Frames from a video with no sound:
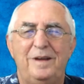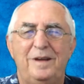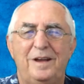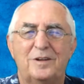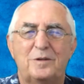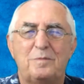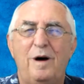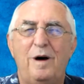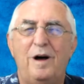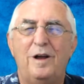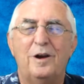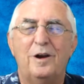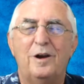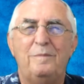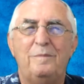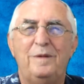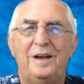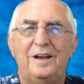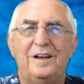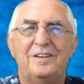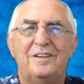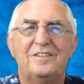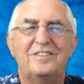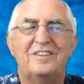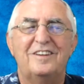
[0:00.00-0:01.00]
smaller
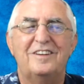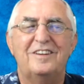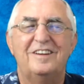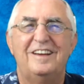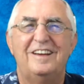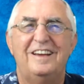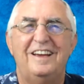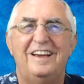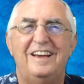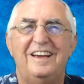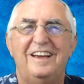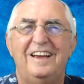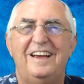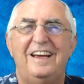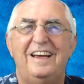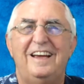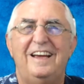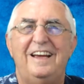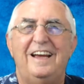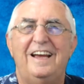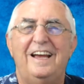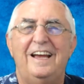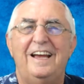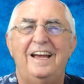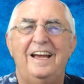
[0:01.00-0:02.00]
bills.
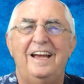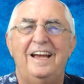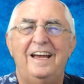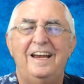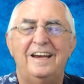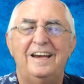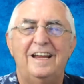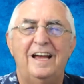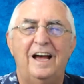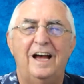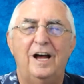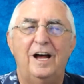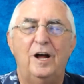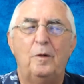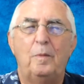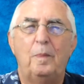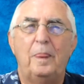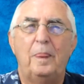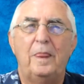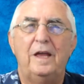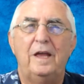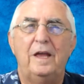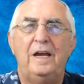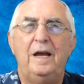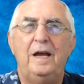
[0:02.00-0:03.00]
And
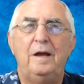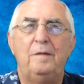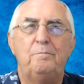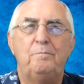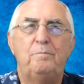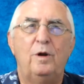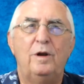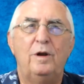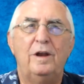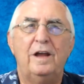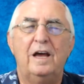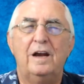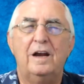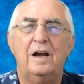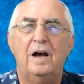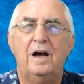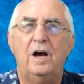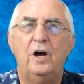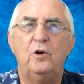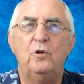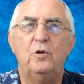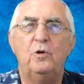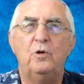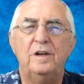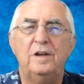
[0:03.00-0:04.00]
he pulled out
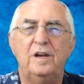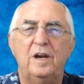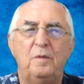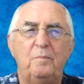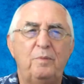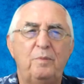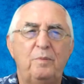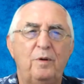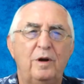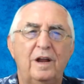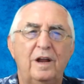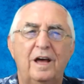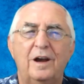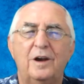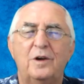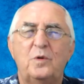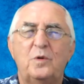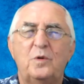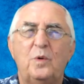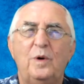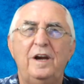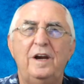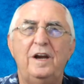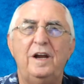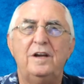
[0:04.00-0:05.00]
100 and he pulled out a
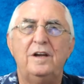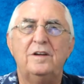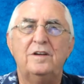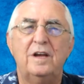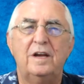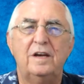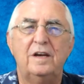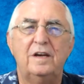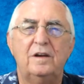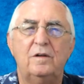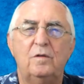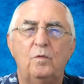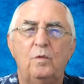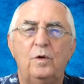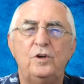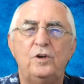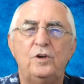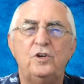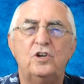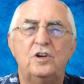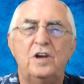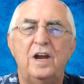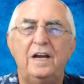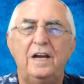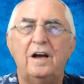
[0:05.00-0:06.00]
20. He said,
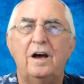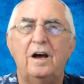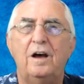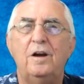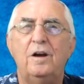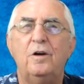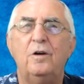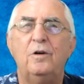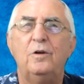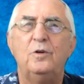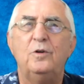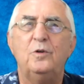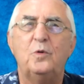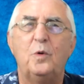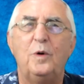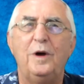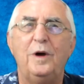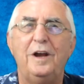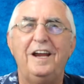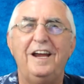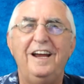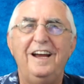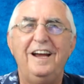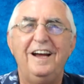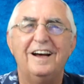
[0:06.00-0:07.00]
would you take
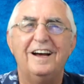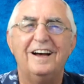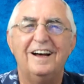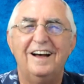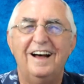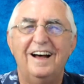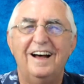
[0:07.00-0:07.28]
120?